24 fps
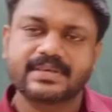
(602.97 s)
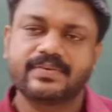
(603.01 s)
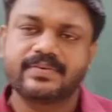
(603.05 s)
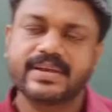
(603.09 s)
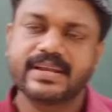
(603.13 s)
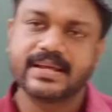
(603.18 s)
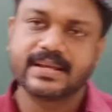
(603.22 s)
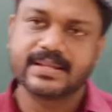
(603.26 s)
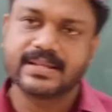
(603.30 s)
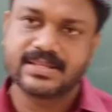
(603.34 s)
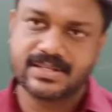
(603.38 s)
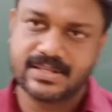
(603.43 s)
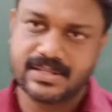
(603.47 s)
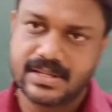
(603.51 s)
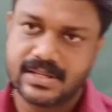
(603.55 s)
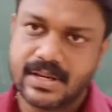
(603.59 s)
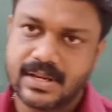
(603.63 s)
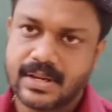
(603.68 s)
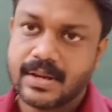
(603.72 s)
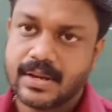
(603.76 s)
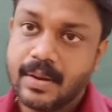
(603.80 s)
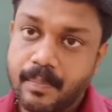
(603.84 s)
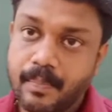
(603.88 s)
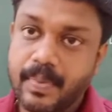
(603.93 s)

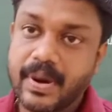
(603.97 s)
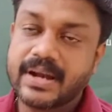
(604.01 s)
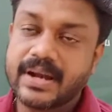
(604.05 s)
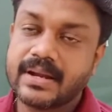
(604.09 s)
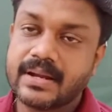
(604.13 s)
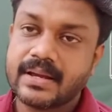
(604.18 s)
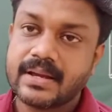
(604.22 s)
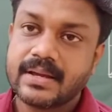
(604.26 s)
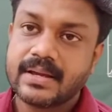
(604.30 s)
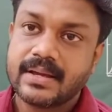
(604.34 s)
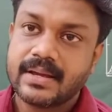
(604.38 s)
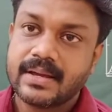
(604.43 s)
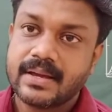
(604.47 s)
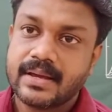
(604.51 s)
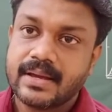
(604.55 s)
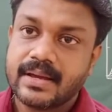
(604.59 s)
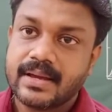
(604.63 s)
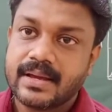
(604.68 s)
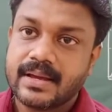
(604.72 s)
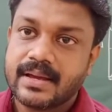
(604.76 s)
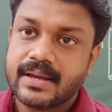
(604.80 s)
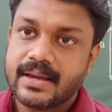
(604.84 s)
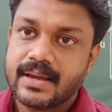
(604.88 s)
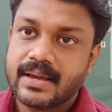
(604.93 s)
energy, but
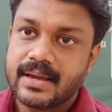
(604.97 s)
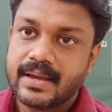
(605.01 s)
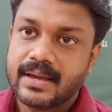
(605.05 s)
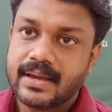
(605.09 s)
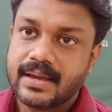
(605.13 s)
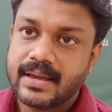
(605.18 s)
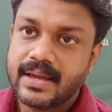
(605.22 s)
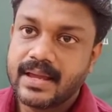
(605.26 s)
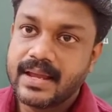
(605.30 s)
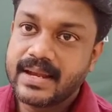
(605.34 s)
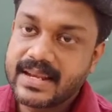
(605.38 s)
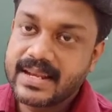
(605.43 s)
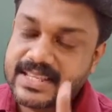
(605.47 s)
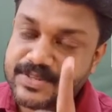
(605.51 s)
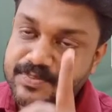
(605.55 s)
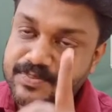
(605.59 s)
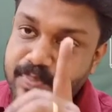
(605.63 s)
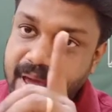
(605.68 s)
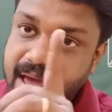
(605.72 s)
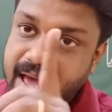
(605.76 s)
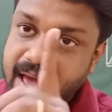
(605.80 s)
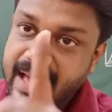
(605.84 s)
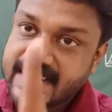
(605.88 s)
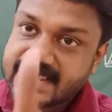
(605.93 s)
it is
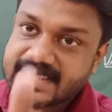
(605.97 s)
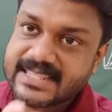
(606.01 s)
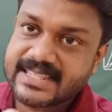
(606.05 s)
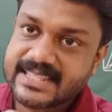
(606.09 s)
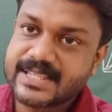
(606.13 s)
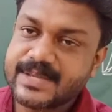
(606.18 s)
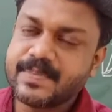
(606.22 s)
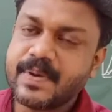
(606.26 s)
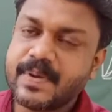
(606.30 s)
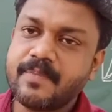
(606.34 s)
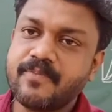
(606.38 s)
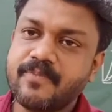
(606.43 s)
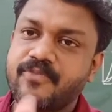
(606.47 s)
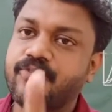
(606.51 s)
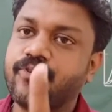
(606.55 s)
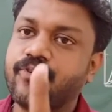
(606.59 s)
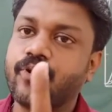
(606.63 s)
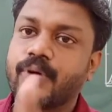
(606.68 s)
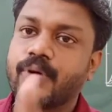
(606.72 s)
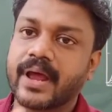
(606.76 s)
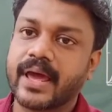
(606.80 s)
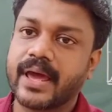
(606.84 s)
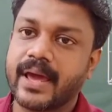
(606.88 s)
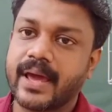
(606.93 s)
maximum
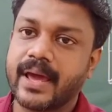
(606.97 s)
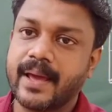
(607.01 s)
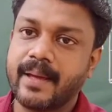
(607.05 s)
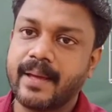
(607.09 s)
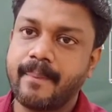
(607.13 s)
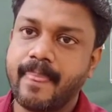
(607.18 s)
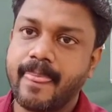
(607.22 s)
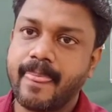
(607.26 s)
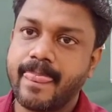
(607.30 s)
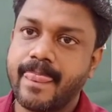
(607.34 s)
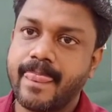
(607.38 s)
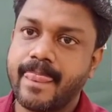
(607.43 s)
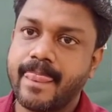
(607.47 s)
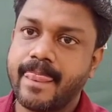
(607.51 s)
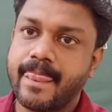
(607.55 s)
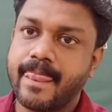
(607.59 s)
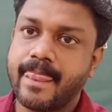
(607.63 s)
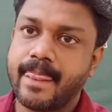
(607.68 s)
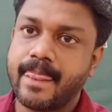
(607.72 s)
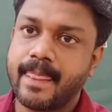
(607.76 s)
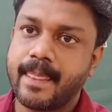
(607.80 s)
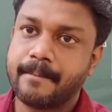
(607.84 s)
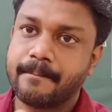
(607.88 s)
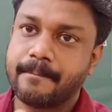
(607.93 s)
for a
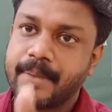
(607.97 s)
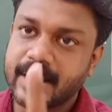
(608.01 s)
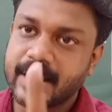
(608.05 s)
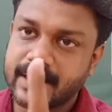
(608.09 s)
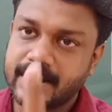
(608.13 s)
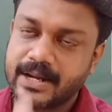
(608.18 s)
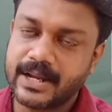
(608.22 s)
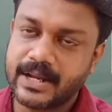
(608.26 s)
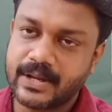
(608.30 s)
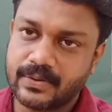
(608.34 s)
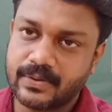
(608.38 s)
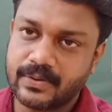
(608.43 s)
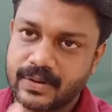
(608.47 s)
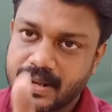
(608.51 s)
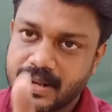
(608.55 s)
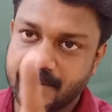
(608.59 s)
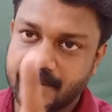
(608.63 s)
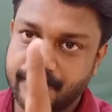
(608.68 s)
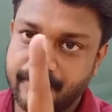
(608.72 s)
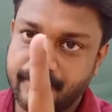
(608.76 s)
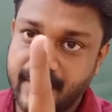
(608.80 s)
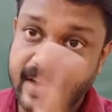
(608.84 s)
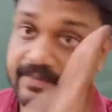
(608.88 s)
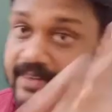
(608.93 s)

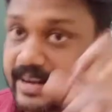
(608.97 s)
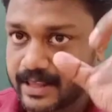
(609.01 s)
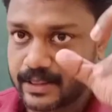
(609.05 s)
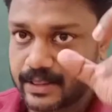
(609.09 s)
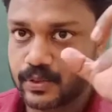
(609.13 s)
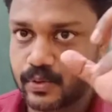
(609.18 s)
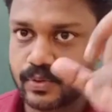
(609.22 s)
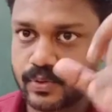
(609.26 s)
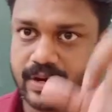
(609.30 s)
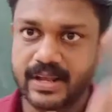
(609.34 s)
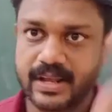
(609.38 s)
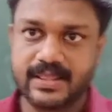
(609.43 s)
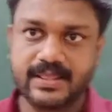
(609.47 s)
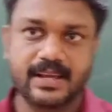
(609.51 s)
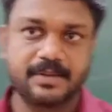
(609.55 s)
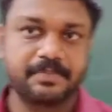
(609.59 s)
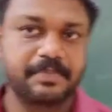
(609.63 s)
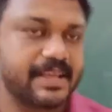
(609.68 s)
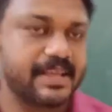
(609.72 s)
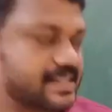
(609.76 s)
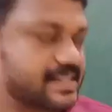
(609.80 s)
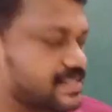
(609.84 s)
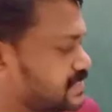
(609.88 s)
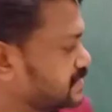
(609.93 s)
particular wavelength only. That
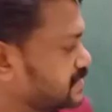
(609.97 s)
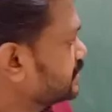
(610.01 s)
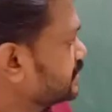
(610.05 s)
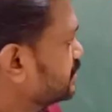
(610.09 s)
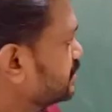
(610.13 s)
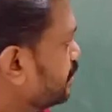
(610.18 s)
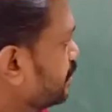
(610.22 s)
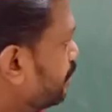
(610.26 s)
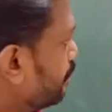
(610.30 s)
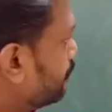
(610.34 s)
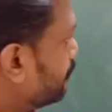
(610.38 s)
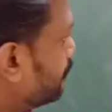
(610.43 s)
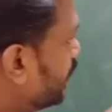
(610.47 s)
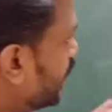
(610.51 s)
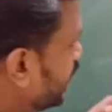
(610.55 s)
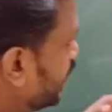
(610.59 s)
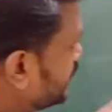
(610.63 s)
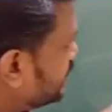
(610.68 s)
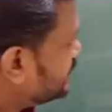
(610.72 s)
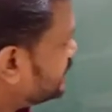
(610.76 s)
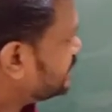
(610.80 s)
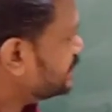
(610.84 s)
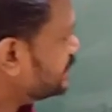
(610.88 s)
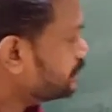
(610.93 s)
means
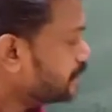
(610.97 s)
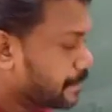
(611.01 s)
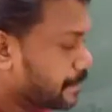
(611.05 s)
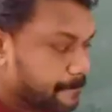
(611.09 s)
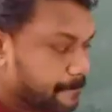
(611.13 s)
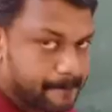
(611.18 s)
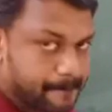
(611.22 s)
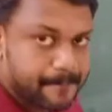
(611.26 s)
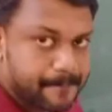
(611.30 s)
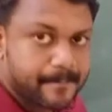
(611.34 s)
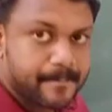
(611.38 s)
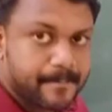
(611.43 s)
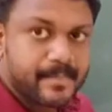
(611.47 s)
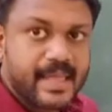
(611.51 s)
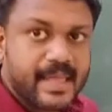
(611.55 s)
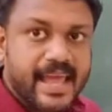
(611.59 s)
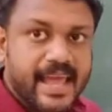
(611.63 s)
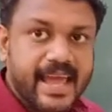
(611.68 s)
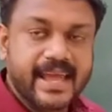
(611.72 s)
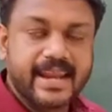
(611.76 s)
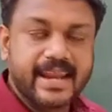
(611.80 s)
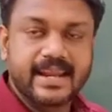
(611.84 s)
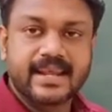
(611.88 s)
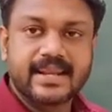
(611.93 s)
maximum
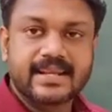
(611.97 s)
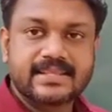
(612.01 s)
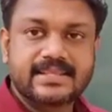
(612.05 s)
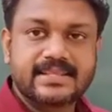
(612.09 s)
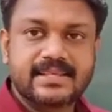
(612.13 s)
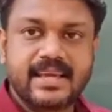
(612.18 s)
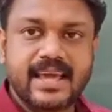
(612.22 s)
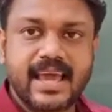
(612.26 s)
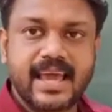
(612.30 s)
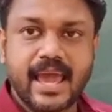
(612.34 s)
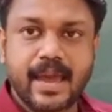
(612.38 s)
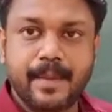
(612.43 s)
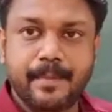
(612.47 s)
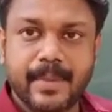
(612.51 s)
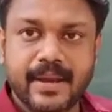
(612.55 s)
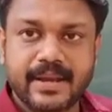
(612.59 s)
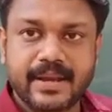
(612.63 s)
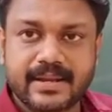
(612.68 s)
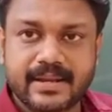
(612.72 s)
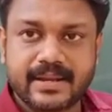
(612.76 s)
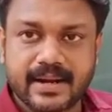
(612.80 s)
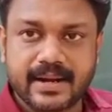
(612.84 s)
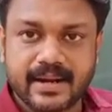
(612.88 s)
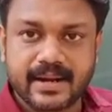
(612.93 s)
energy
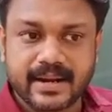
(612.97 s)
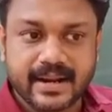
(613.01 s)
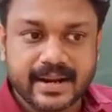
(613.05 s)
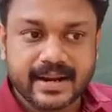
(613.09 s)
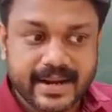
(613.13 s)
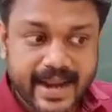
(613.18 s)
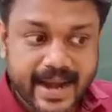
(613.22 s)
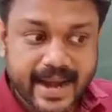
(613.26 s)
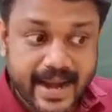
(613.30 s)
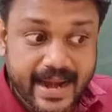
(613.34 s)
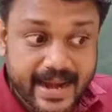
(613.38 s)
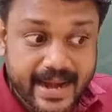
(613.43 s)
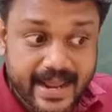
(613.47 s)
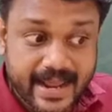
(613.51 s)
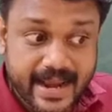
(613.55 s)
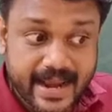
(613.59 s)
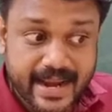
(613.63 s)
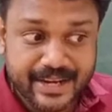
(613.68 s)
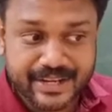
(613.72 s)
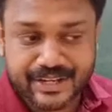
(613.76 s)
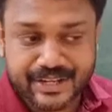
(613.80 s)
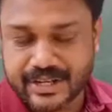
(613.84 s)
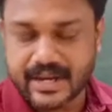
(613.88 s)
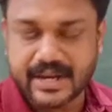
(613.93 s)
emitted
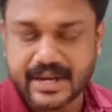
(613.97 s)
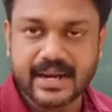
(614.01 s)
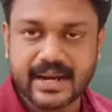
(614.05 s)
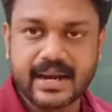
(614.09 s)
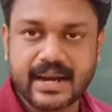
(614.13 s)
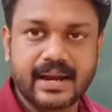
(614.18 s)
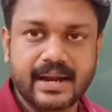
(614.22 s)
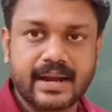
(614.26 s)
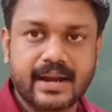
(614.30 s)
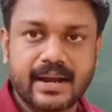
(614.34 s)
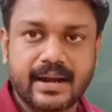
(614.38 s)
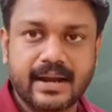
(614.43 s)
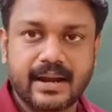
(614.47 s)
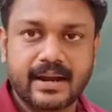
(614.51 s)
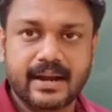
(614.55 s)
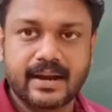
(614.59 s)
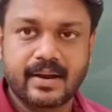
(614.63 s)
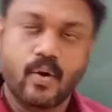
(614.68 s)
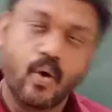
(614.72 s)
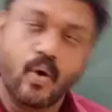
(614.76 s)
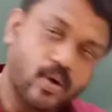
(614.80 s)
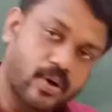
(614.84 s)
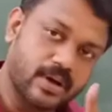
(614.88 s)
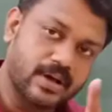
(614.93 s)

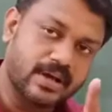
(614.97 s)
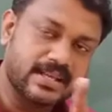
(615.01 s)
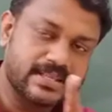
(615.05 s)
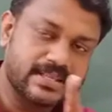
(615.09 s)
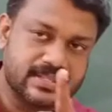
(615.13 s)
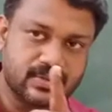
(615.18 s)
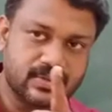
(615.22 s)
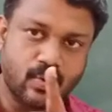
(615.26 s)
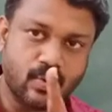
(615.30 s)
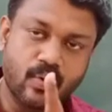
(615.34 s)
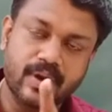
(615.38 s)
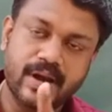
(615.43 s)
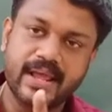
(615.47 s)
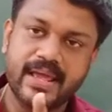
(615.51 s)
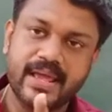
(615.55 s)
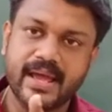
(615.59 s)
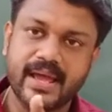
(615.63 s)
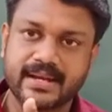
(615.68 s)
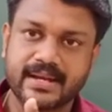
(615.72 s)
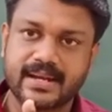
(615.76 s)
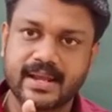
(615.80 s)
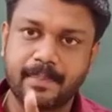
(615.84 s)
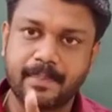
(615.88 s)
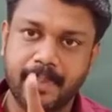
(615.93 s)
radiation occurs only
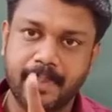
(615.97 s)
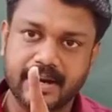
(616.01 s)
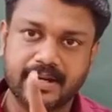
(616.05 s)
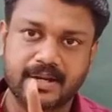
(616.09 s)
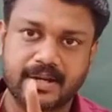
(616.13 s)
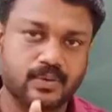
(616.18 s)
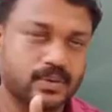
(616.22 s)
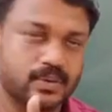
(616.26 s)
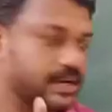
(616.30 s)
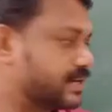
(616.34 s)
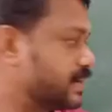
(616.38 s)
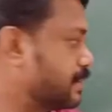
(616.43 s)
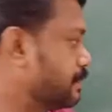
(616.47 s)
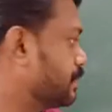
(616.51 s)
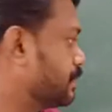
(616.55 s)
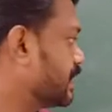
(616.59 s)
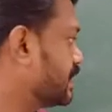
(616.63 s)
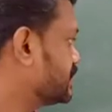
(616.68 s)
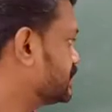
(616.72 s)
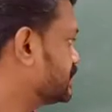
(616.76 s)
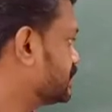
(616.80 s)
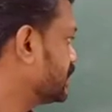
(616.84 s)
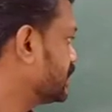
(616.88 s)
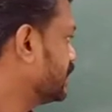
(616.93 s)
at a particular
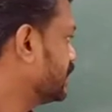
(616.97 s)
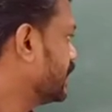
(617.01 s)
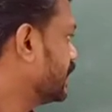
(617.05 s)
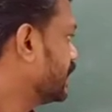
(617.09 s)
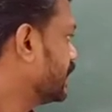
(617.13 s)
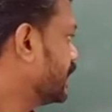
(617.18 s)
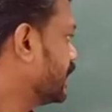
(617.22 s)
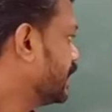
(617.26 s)
temperature,